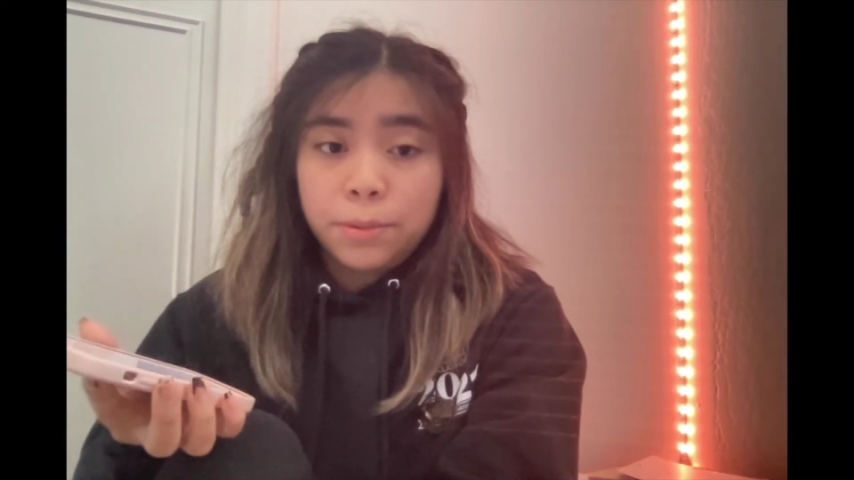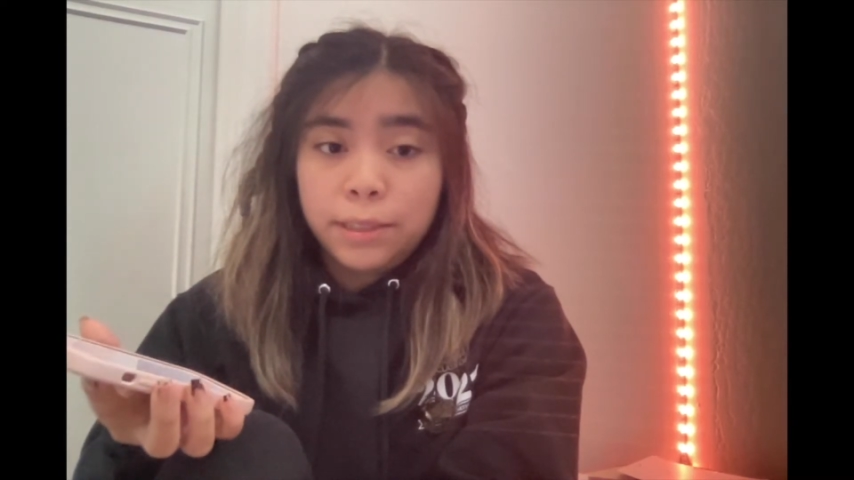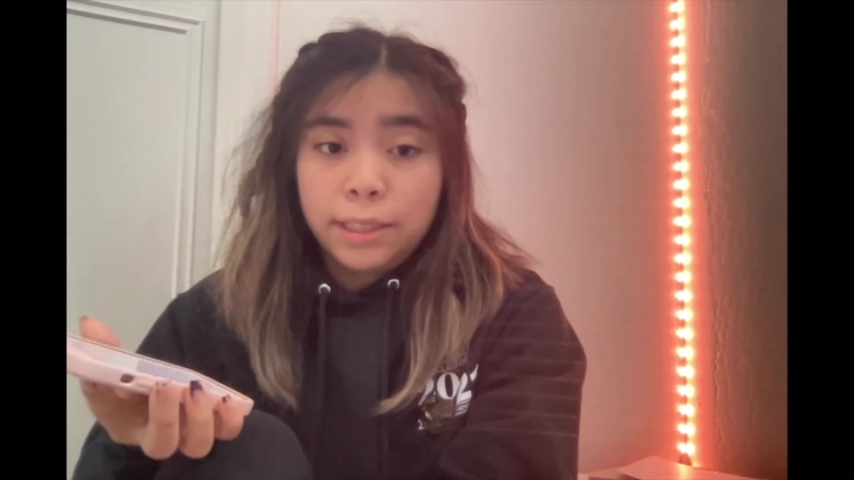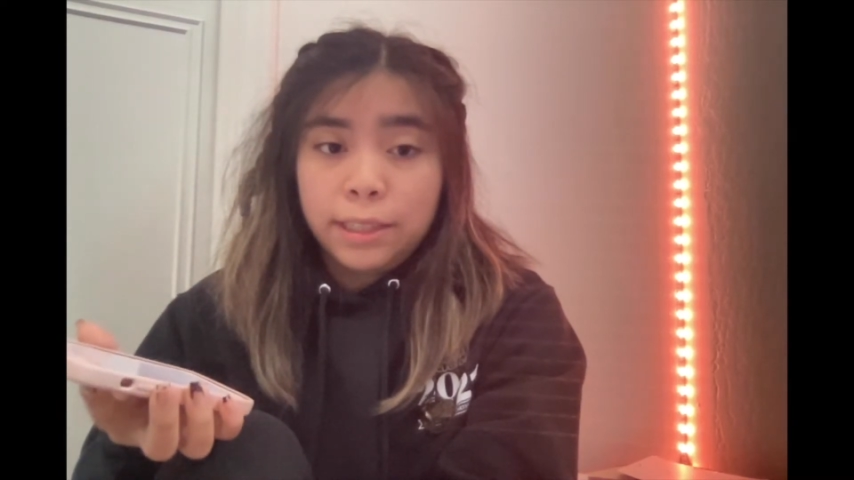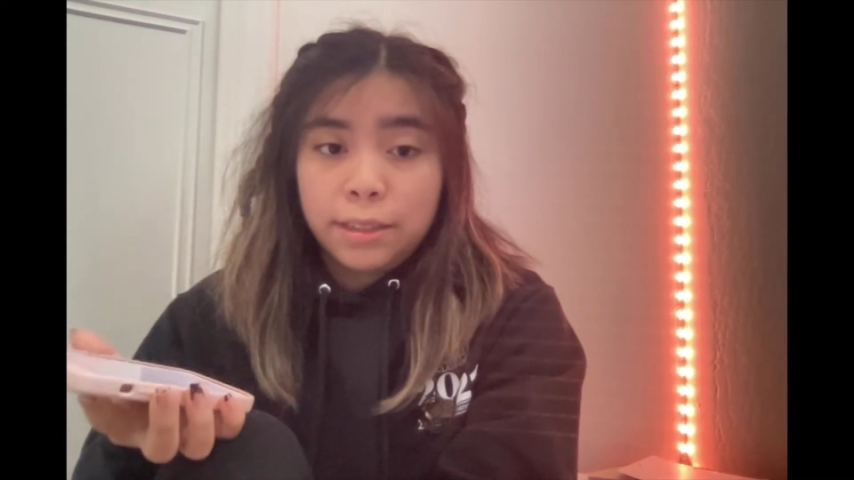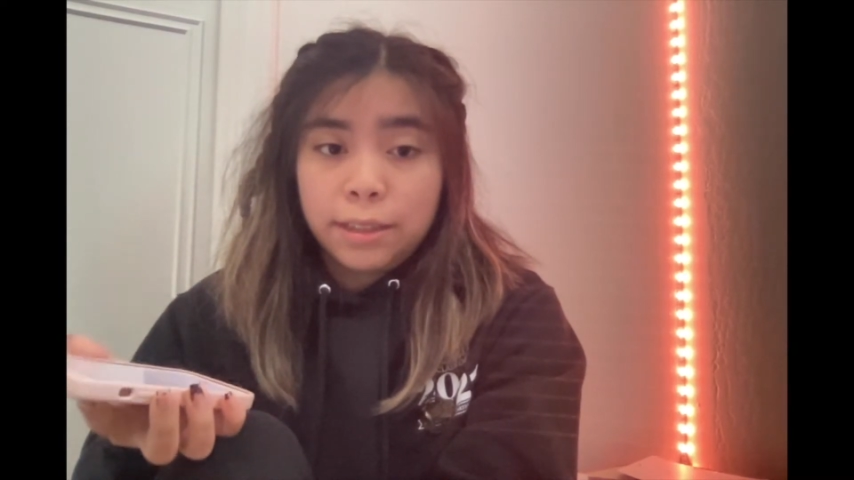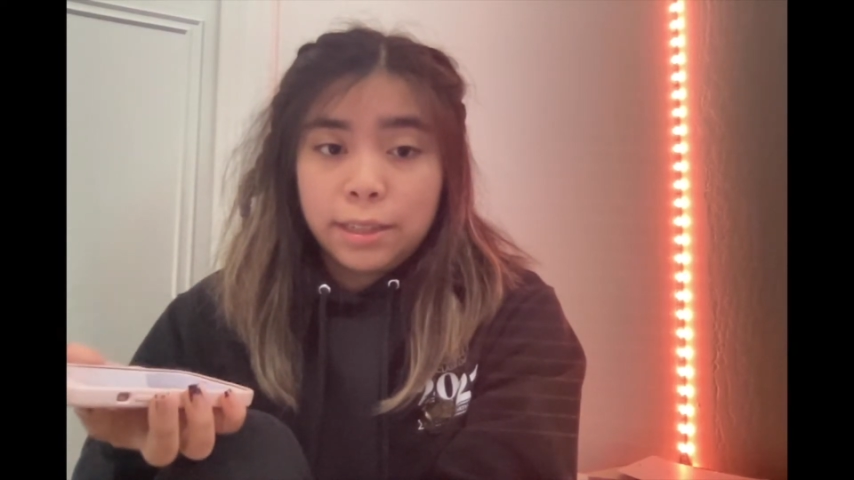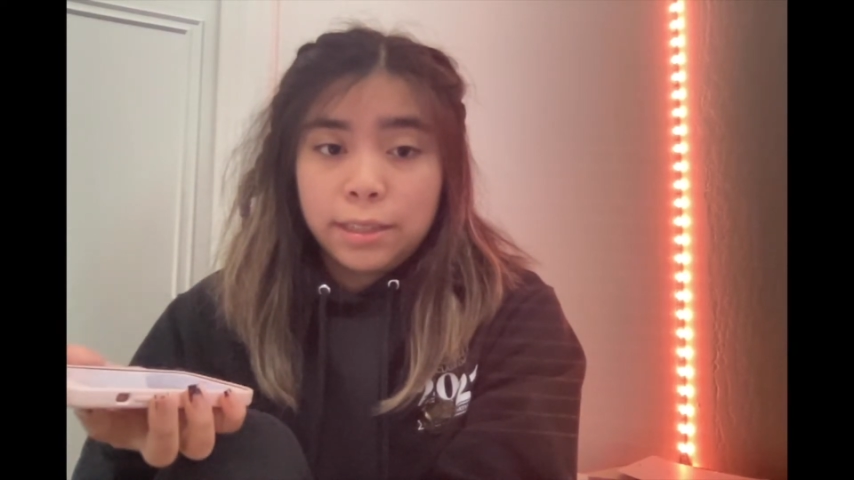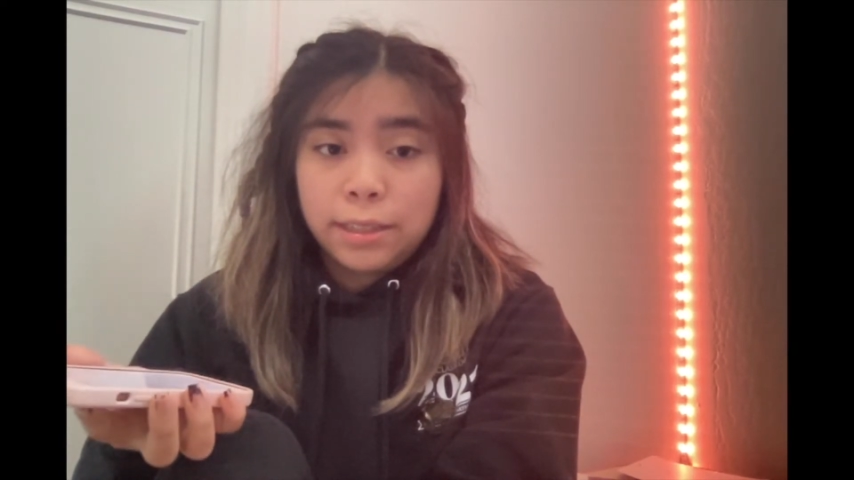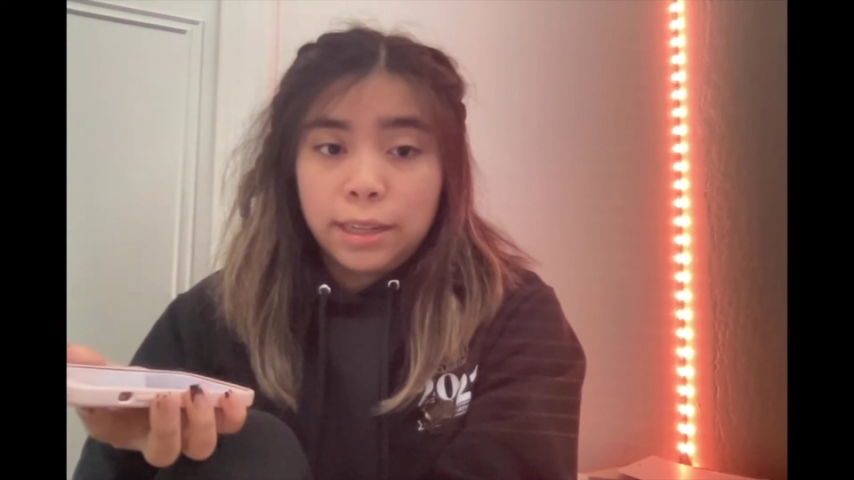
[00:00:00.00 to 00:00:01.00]
really
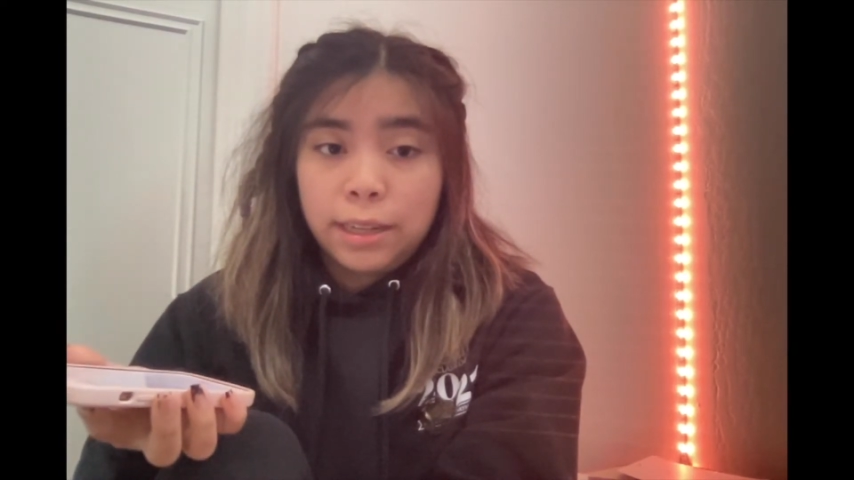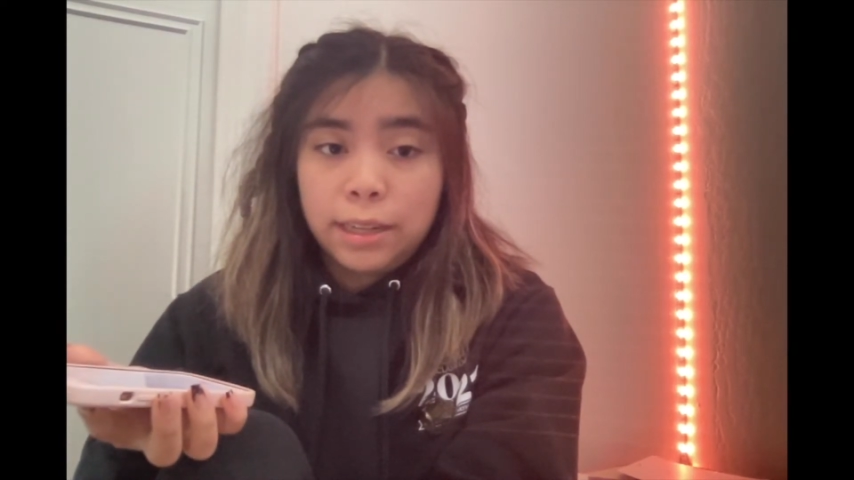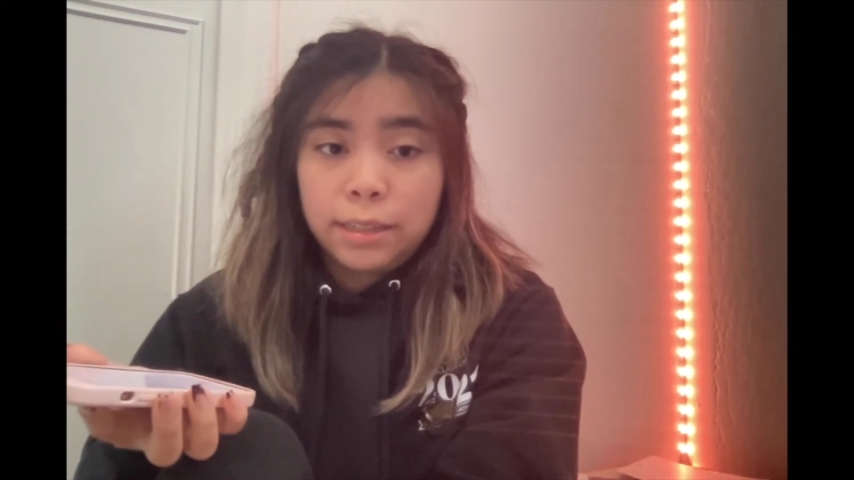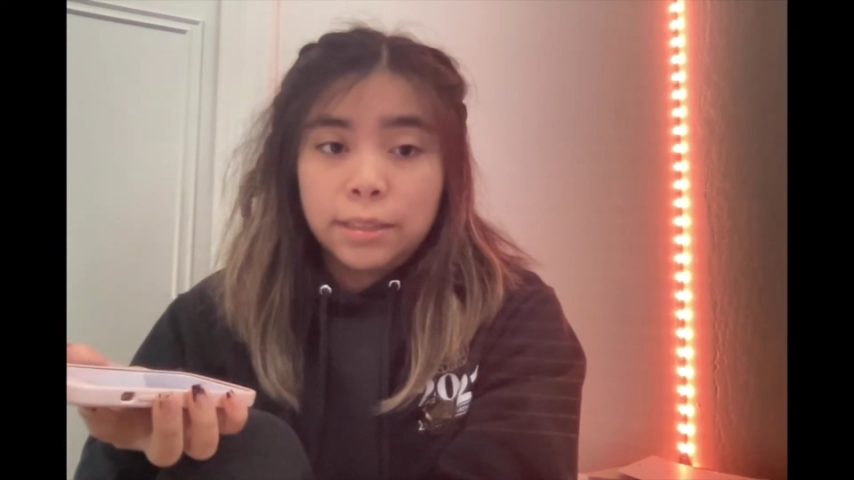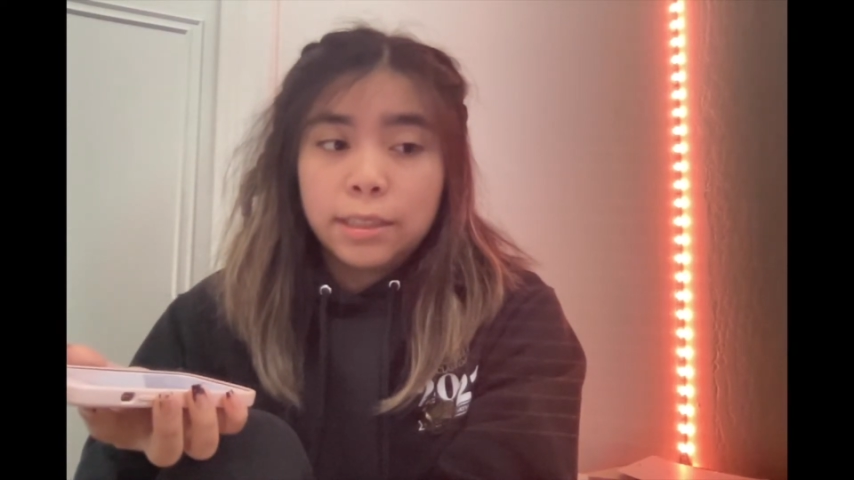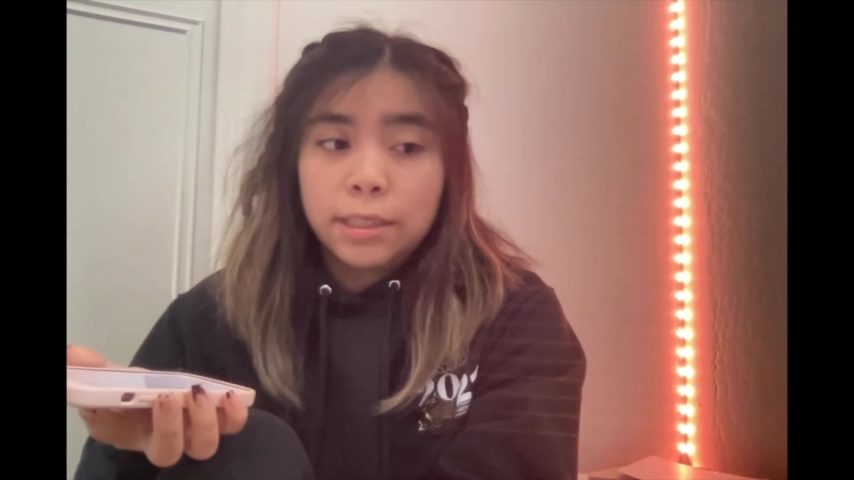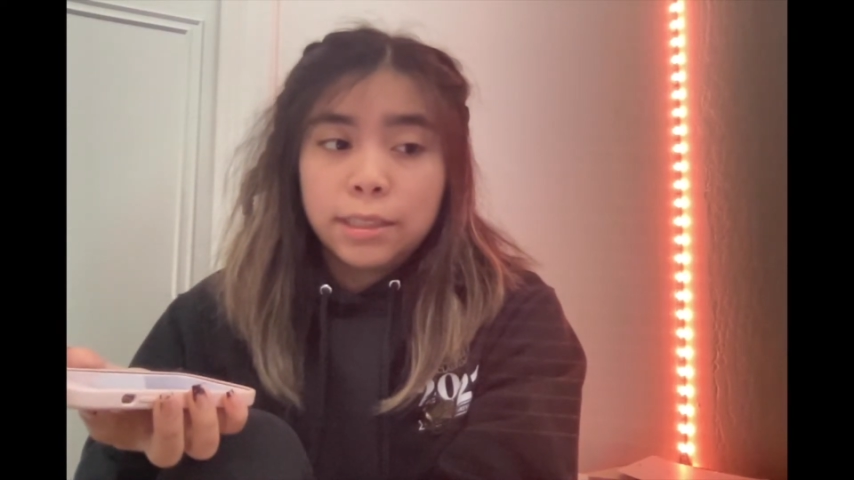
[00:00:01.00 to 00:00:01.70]
interesting